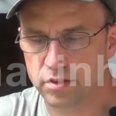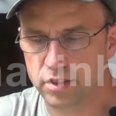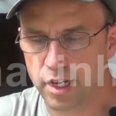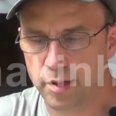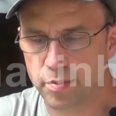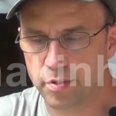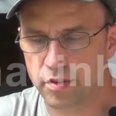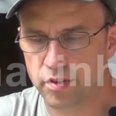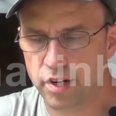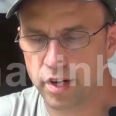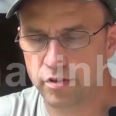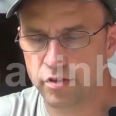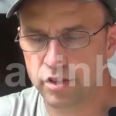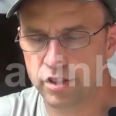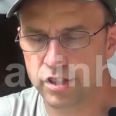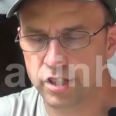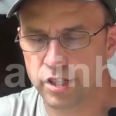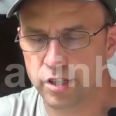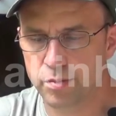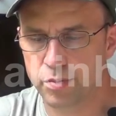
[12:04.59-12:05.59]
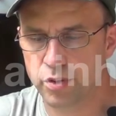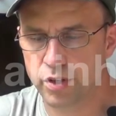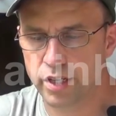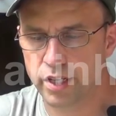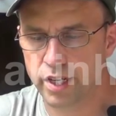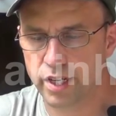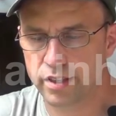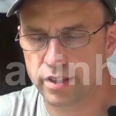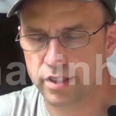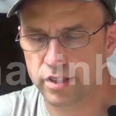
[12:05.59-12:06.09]
type of coverage that you're
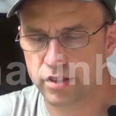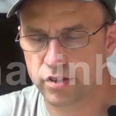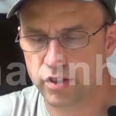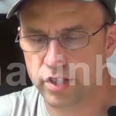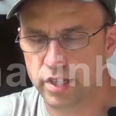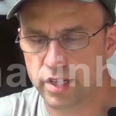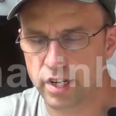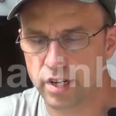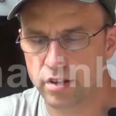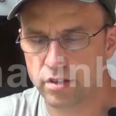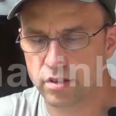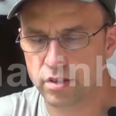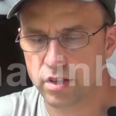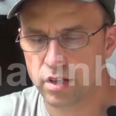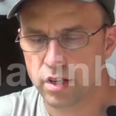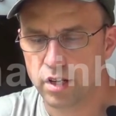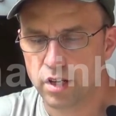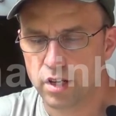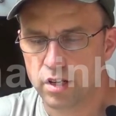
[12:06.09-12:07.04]
putting on this greenhouse.